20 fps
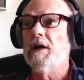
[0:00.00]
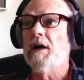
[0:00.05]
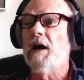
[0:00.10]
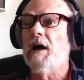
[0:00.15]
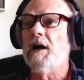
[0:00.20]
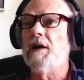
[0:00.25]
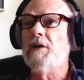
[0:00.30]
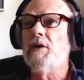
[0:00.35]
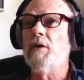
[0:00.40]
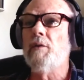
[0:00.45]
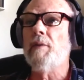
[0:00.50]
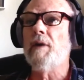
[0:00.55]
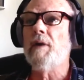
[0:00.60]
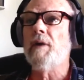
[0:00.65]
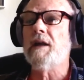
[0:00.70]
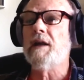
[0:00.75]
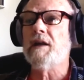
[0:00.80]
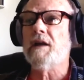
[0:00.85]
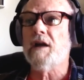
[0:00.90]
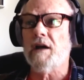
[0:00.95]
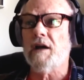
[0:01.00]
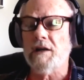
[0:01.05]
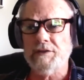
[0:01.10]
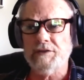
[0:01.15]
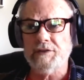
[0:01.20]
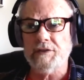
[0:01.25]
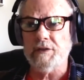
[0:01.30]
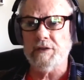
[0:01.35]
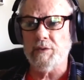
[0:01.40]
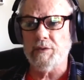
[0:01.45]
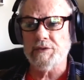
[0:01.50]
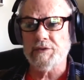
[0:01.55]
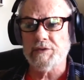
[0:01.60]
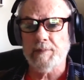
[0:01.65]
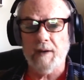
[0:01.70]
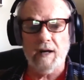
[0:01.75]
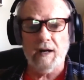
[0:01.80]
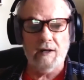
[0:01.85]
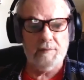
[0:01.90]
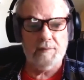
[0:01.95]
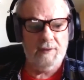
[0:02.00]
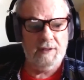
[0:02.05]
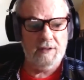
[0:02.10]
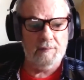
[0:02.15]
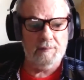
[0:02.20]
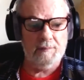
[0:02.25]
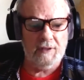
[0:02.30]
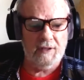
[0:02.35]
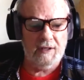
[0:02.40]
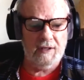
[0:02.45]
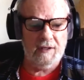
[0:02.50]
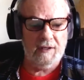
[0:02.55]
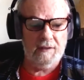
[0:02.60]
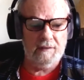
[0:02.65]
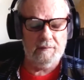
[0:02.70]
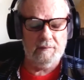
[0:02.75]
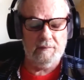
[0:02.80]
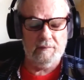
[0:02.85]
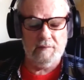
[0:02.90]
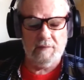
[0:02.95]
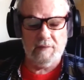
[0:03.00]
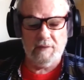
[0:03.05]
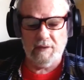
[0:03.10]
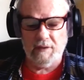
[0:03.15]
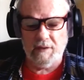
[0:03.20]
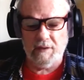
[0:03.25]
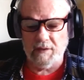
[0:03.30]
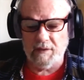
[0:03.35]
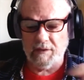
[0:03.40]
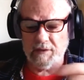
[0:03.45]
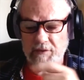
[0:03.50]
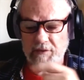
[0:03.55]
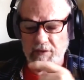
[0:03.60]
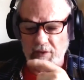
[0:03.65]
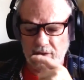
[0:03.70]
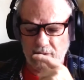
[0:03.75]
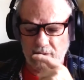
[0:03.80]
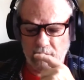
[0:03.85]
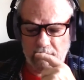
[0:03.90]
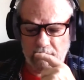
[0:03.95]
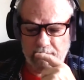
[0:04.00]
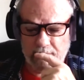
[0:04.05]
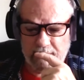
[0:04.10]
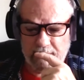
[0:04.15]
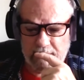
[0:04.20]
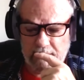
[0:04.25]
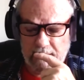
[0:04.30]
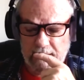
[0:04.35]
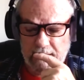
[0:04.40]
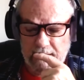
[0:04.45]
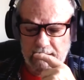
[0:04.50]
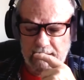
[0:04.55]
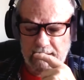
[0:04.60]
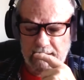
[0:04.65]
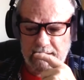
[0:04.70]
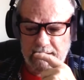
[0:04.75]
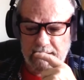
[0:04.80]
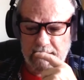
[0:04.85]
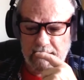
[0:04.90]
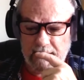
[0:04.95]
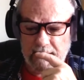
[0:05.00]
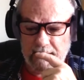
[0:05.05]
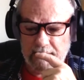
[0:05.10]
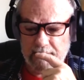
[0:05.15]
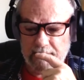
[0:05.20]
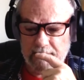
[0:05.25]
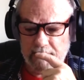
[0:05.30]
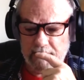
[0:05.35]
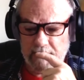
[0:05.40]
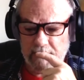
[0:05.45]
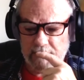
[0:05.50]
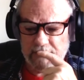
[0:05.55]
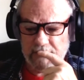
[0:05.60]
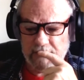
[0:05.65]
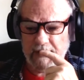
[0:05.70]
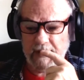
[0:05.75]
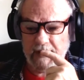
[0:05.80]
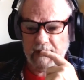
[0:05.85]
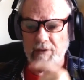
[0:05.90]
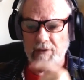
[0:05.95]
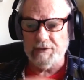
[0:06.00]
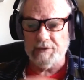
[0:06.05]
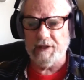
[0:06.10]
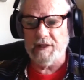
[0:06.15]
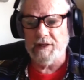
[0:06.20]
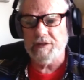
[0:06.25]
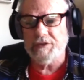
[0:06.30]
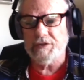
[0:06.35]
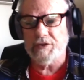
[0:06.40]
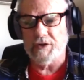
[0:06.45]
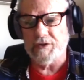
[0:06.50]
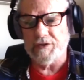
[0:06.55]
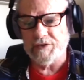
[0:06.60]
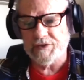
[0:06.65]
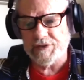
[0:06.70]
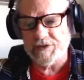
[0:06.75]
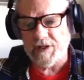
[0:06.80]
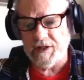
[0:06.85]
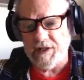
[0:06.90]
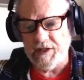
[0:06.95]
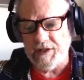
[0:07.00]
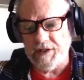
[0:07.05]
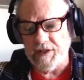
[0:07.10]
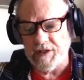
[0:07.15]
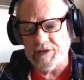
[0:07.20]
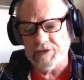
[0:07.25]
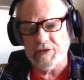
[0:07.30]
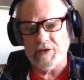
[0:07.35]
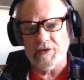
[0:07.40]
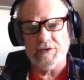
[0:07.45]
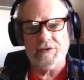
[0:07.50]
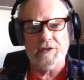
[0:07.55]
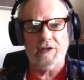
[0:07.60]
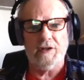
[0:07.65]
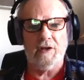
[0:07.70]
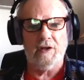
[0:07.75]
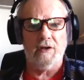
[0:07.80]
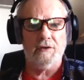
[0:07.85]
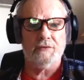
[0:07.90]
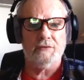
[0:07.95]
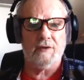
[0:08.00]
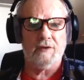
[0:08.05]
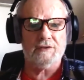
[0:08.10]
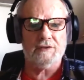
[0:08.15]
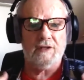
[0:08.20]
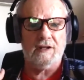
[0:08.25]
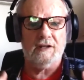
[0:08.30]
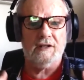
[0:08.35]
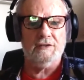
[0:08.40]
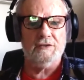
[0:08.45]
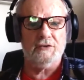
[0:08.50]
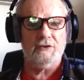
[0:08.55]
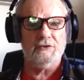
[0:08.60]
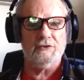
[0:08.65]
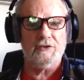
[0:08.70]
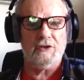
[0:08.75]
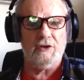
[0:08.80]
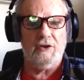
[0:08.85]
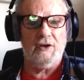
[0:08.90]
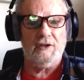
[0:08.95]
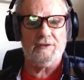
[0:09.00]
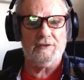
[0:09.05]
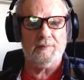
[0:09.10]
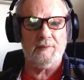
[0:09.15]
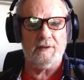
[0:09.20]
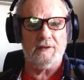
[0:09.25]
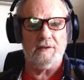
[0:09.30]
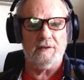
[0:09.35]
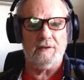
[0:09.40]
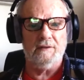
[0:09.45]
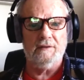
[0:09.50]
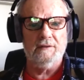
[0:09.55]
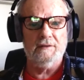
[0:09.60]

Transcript: I know my cousin who inspired me to play uh, guitar quite a bit. He uh, he was in a band called The Interns, Sonny and the Interns, and they all dressed like interns in a hospital.